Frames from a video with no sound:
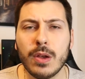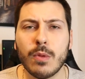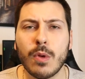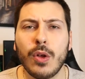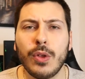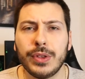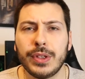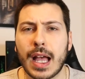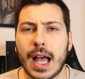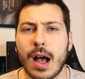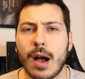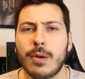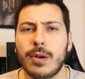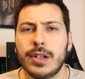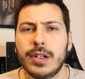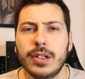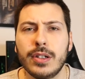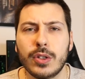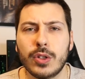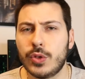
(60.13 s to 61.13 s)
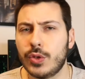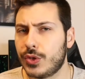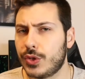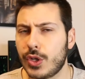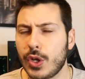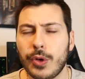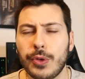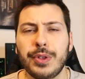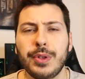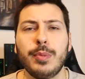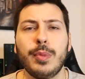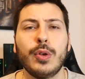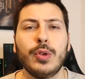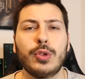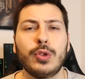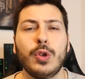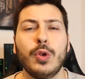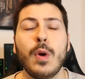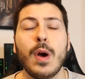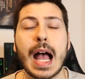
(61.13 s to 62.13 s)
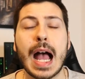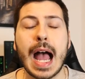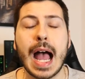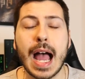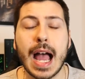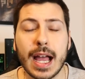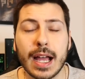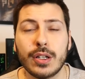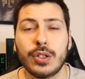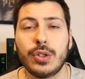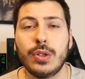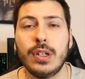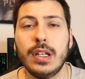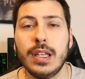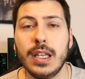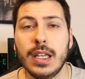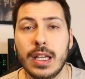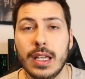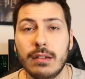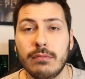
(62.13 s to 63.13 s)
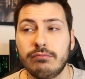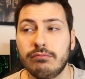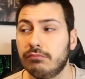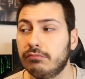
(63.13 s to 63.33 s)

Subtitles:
want our Consolible to actually